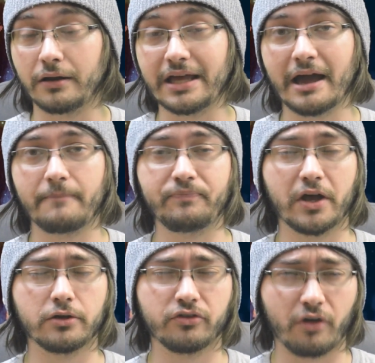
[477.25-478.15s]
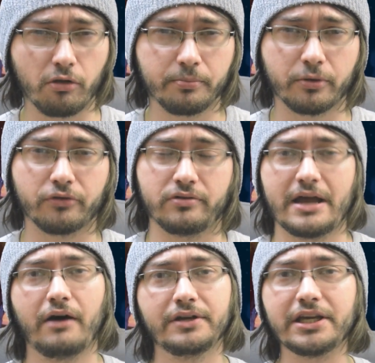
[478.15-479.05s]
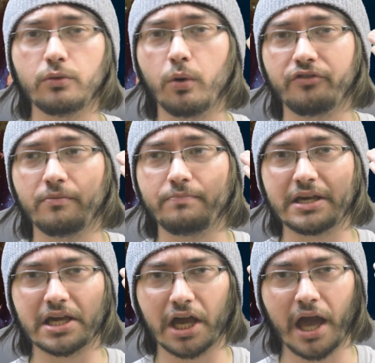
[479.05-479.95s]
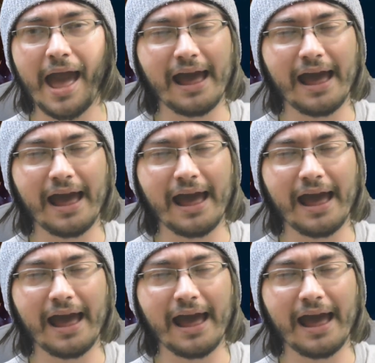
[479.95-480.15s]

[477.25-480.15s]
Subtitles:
He had a solid personality. He wasn't being